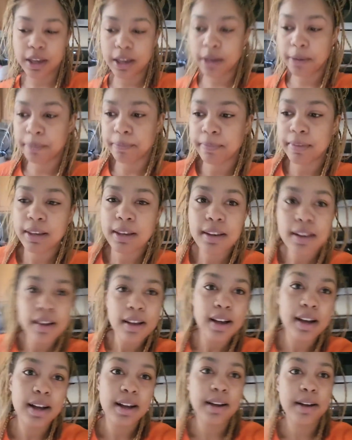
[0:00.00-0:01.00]
Kim.
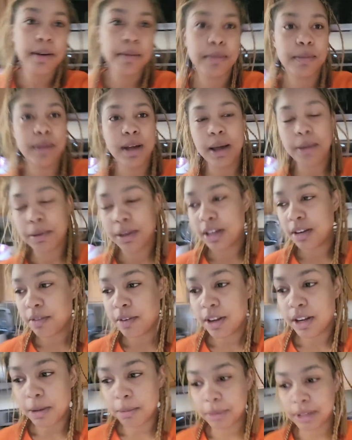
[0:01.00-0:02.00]
I'm getting
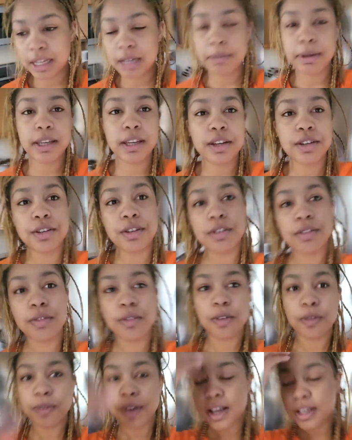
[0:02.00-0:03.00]
ready. I'm cleaning my kitchen
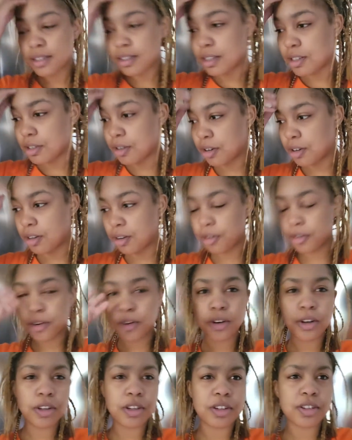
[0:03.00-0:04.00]
real fast because there are
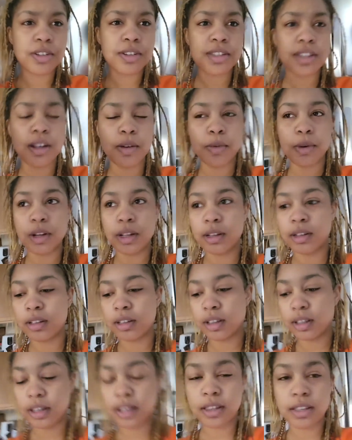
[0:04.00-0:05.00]
dirty dishes and I want to
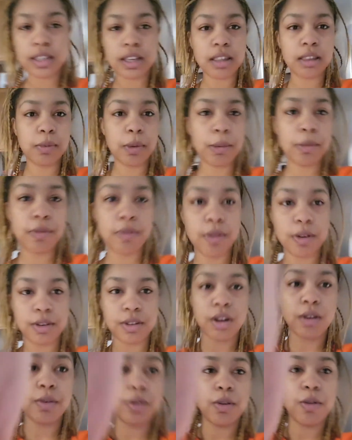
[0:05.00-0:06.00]
clean this out the way before I
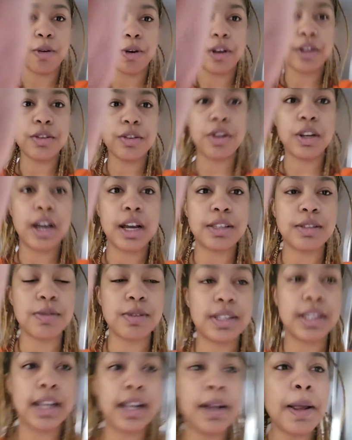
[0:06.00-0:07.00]
start recording so you guys
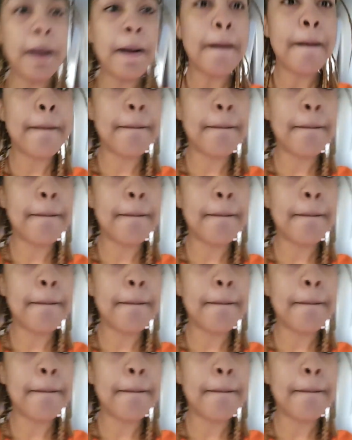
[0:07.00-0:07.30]
can see it.